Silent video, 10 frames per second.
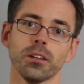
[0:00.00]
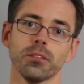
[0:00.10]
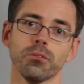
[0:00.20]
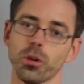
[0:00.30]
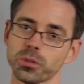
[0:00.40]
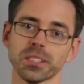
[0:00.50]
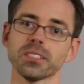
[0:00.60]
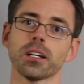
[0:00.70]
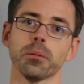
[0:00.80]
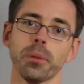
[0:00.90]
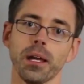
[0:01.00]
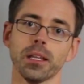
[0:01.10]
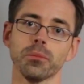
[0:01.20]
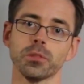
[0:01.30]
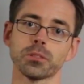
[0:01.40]
Volkswagen's not going to pay
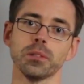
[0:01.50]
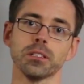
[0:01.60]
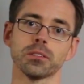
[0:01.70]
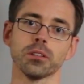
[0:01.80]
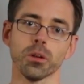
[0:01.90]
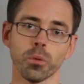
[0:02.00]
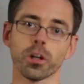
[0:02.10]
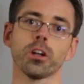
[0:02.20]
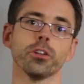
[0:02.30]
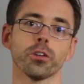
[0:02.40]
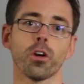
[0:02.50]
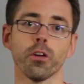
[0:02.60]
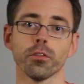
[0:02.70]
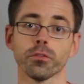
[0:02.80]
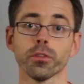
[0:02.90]
them, which means they're working on your car
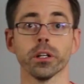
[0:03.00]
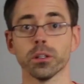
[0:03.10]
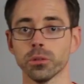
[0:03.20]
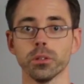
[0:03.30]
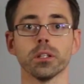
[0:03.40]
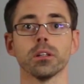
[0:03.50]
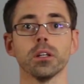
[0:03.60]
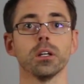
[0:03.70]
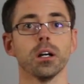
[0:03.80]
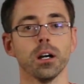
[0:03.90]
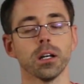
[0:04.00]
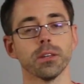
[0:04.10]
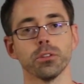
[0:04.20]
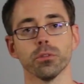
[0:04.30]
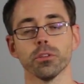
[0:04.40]
for free, including
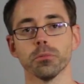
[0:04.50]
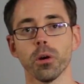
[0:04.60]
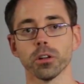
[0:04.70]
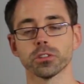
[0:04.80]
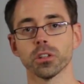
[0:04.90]
giving you free parts.